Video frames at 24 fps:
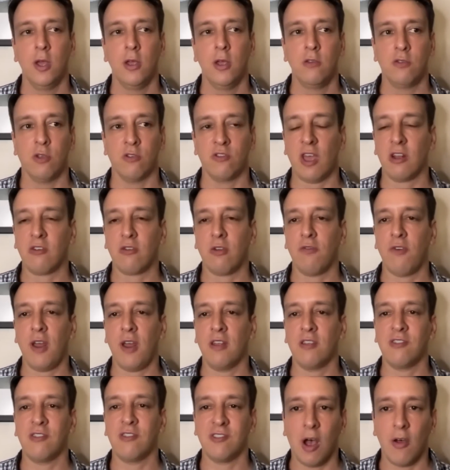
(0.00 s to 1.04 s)
So saturated fat
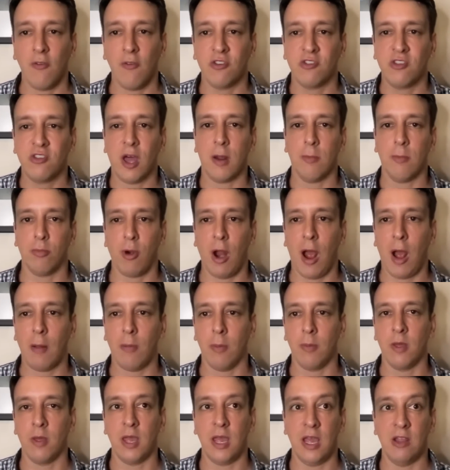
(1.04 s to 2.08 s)
itself is not a
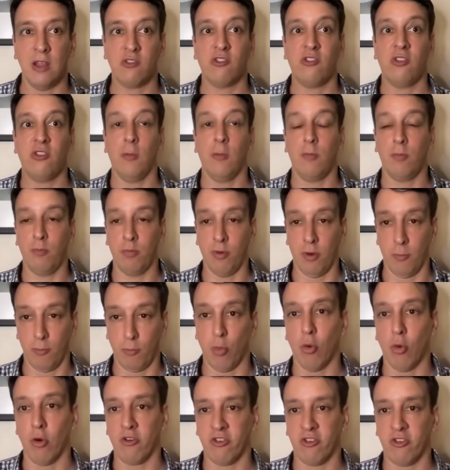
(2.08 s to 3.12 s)
problem. It's the
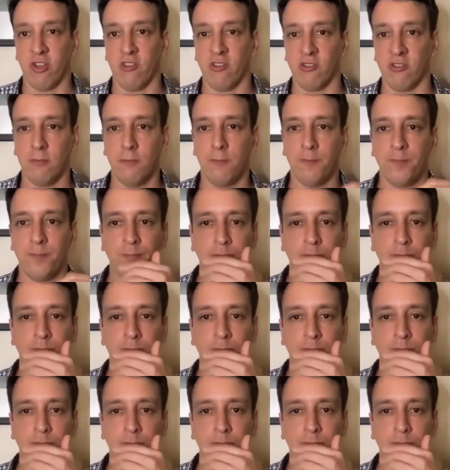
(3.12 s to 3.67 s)
proportions